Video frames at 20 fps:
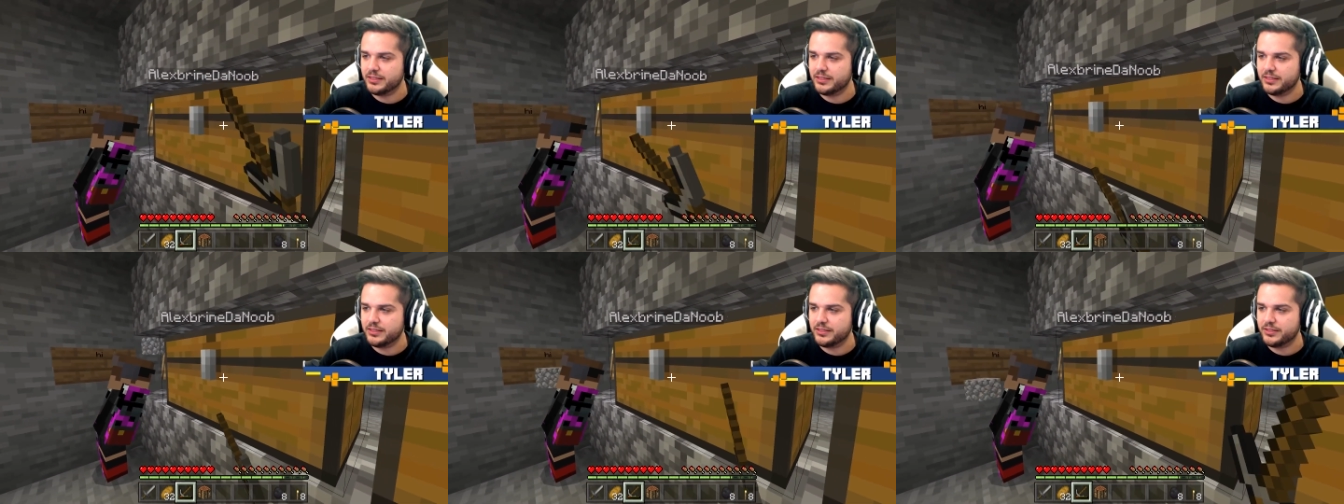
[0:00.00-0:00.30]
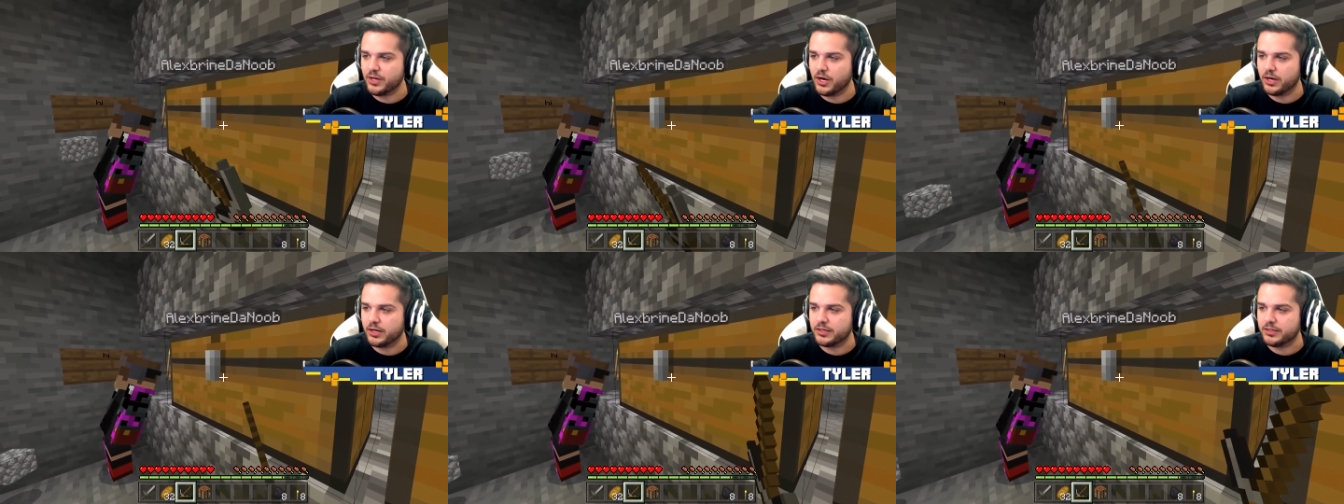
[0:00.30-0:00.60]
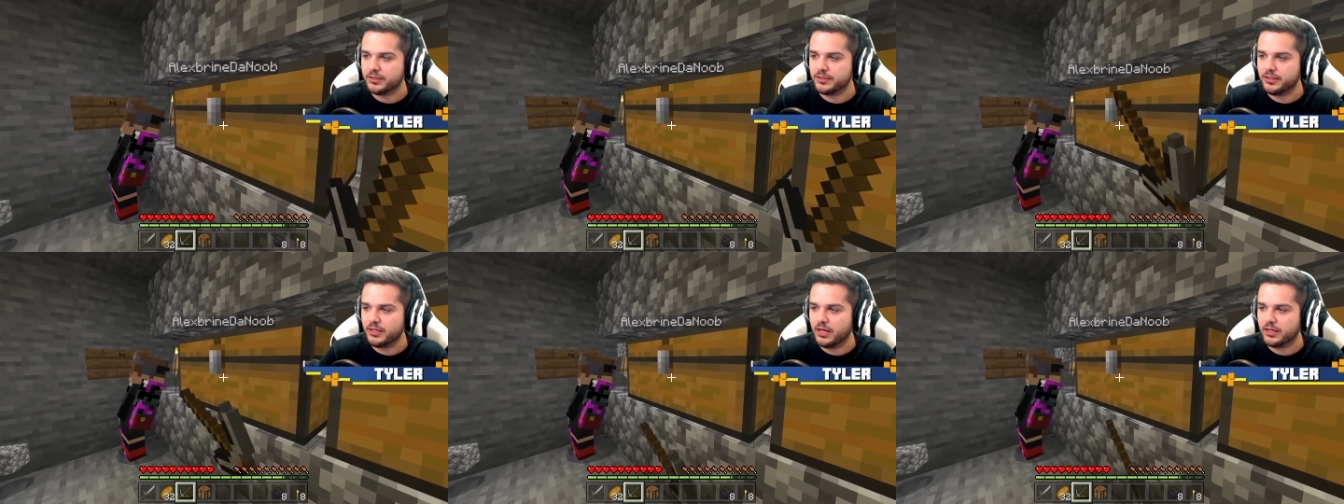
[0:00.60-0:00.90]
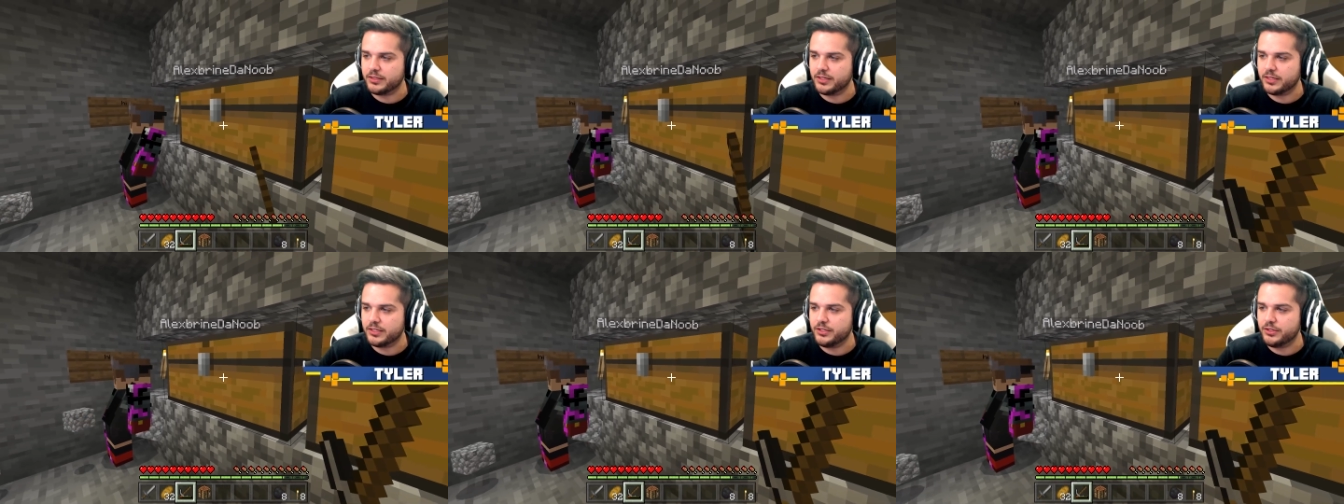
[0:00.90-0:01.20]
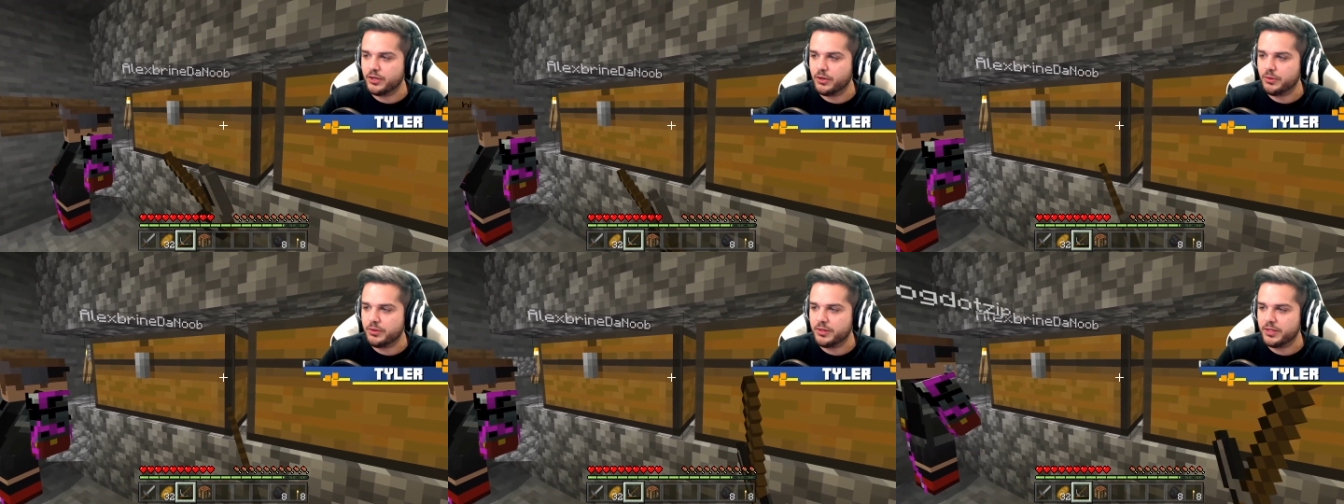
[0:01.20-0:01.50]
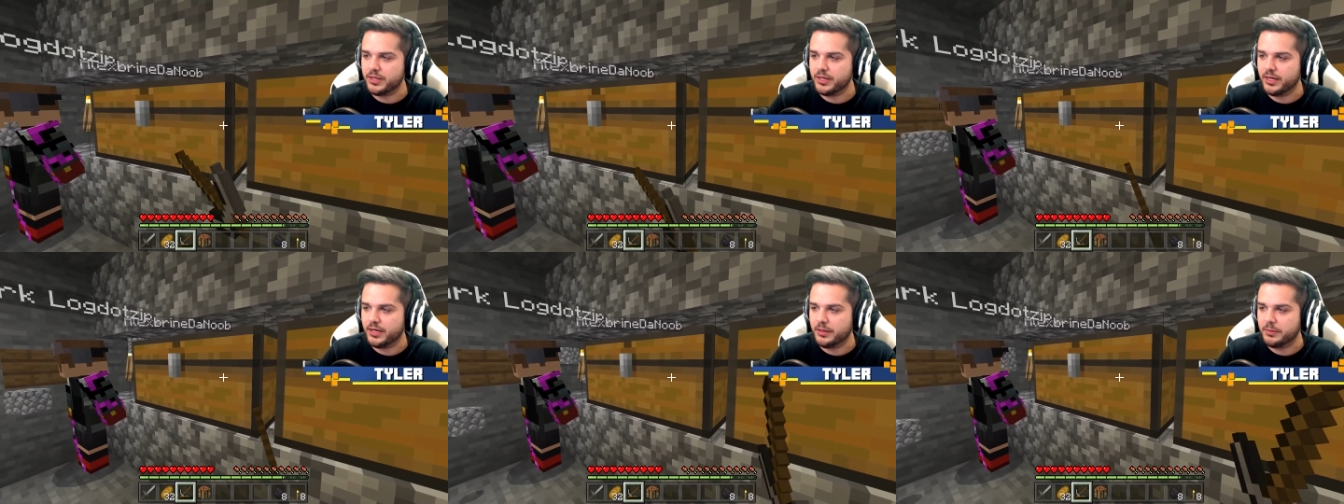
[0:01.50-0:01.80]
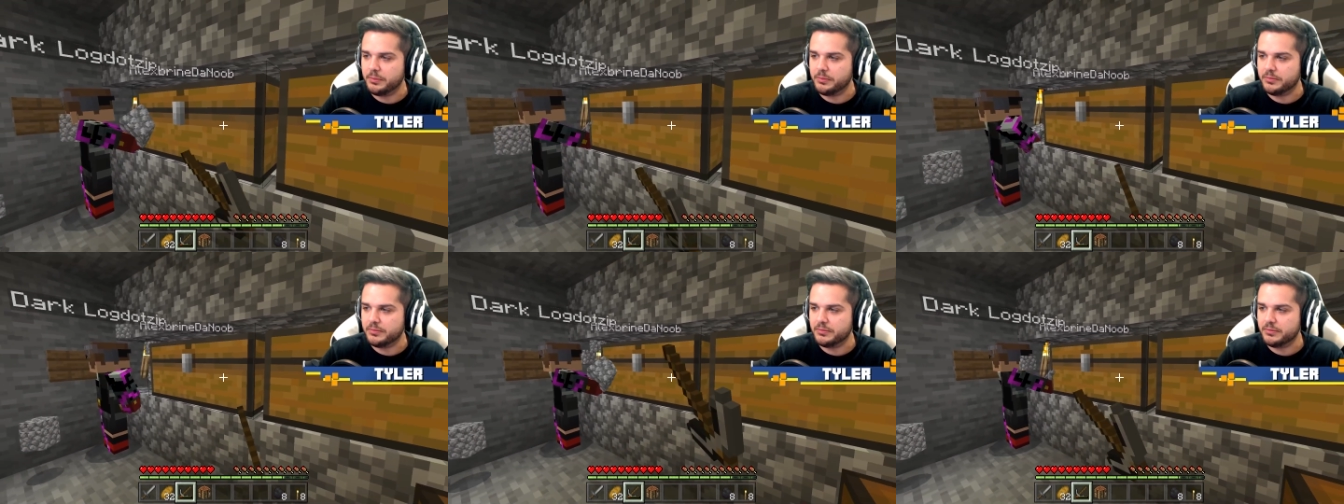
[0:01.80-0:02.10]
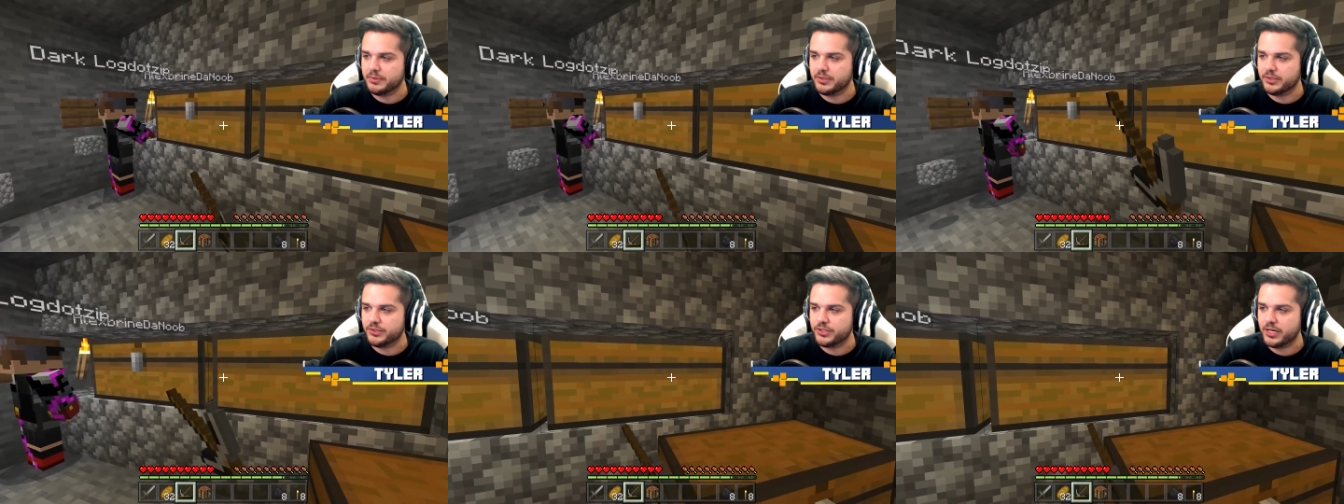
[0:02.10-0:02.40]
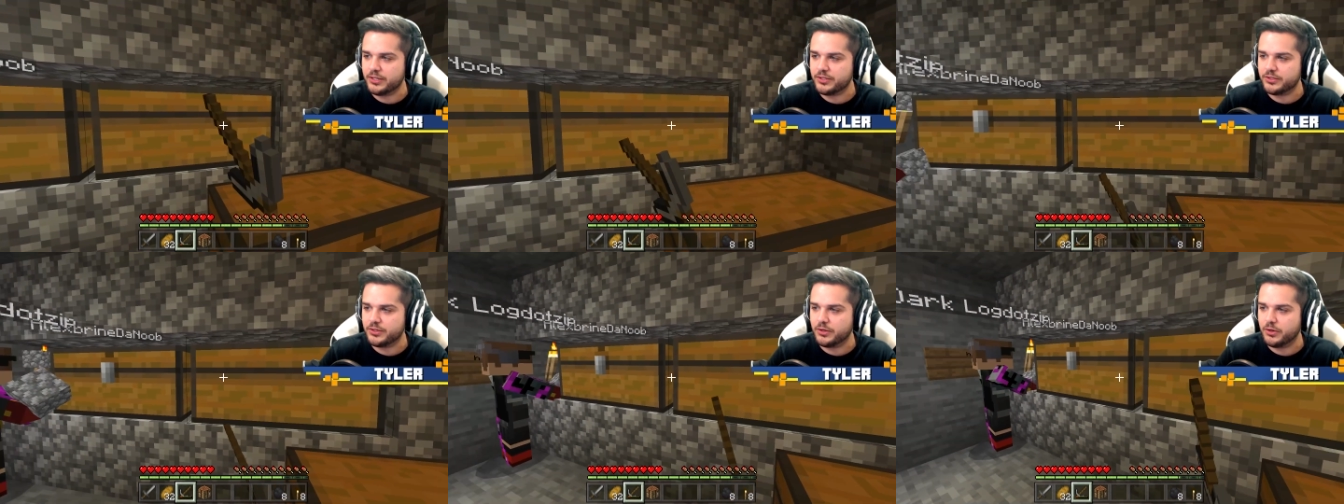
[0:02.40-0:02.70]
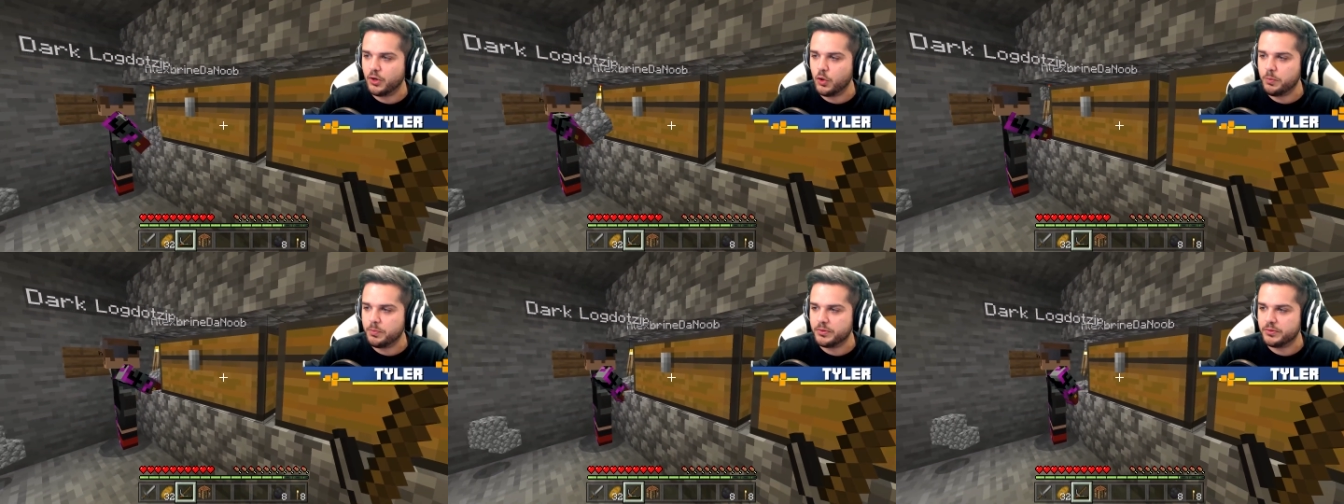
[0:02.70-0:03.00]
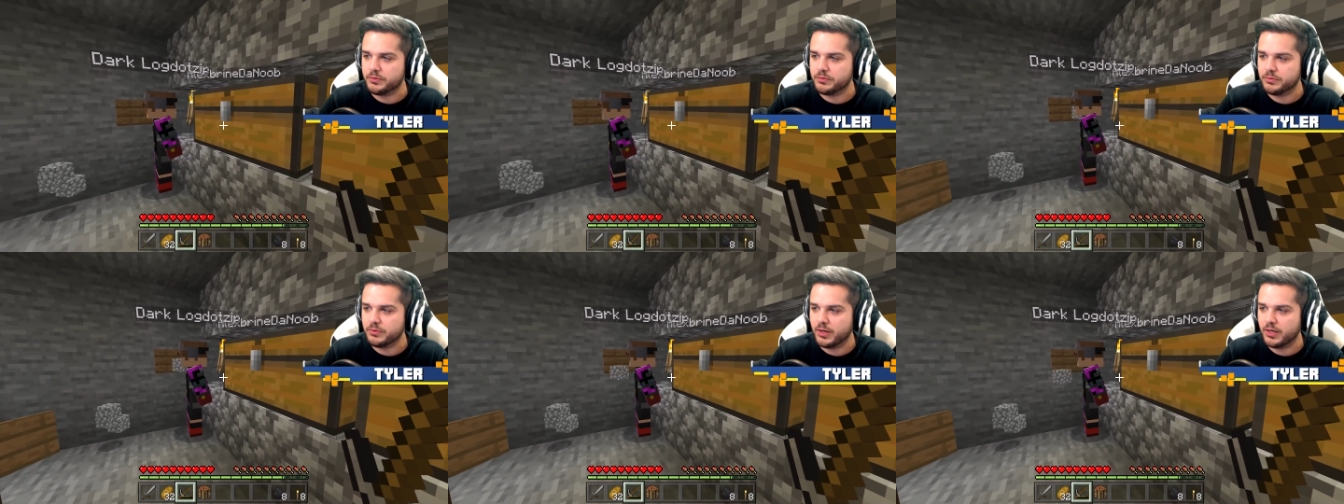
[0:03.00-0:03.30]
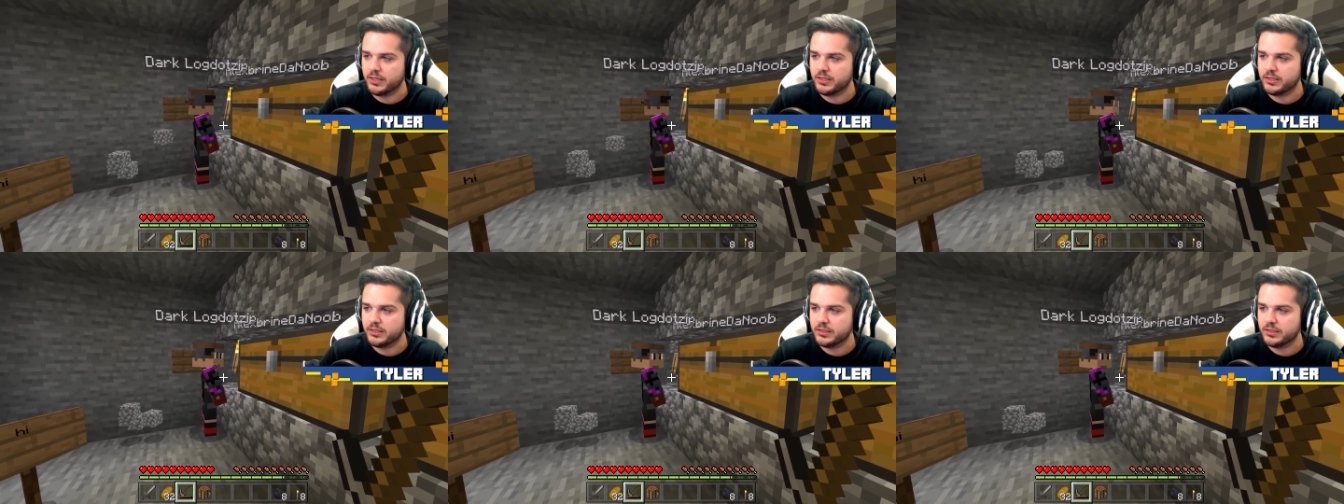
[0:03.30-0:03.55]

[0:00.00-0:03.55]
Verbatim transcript: Dark Logdotzip, you know the um the chests don't open, right?